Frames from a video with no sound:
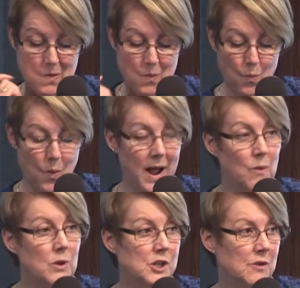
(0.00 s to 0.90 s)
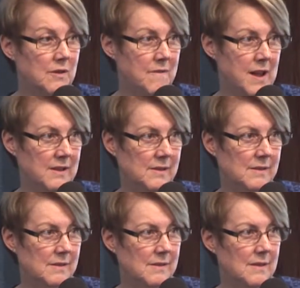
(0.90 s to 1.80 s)
Why would you
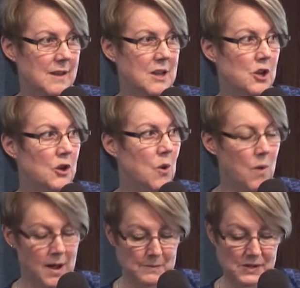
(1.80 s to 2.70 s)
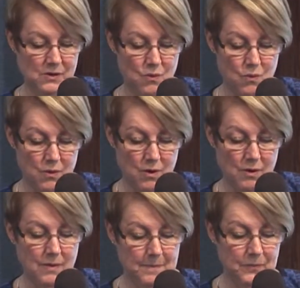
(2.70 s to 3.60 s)
invest in new co-ops
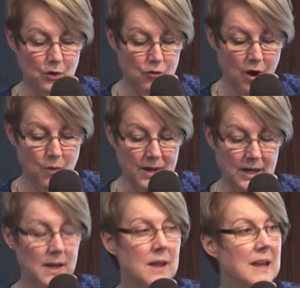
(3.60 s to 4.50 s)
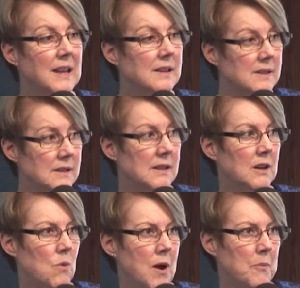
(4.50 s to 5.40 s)
or growing existing
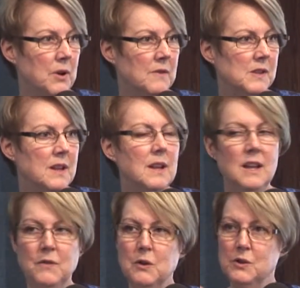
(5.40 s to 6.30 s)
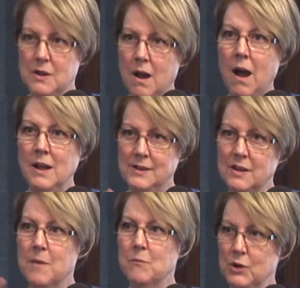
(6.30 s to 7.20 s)
cooperatives if there's not
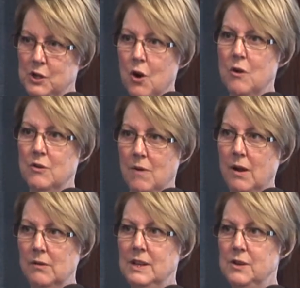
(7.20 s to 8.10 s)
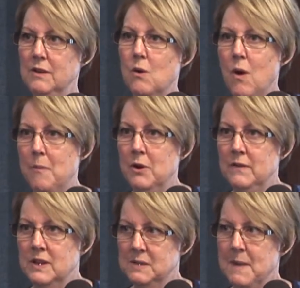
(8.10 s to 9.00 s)
some return directly to the cooperative
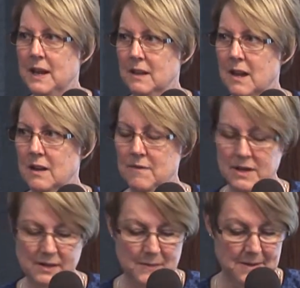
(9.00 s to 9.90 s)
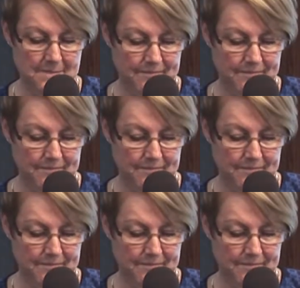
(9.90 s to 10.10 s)
that's making that investment?